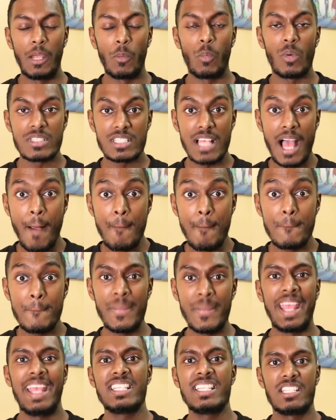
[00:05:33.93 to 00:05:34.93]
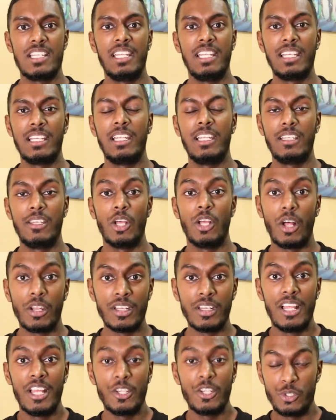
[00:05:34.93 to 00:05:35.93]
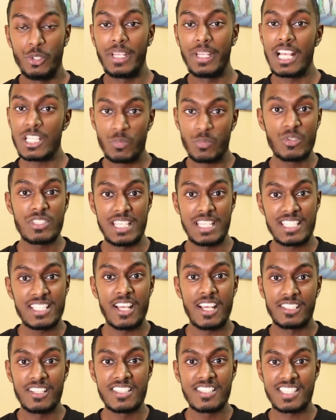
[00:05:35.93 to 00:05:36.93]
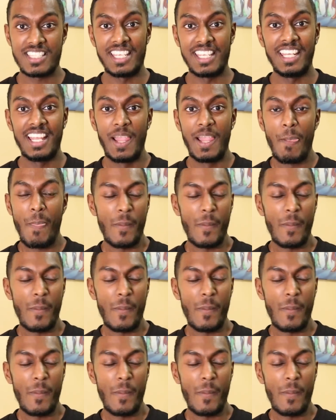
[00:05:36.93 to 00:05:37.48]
It was amazingly done. You guys will see certain scene.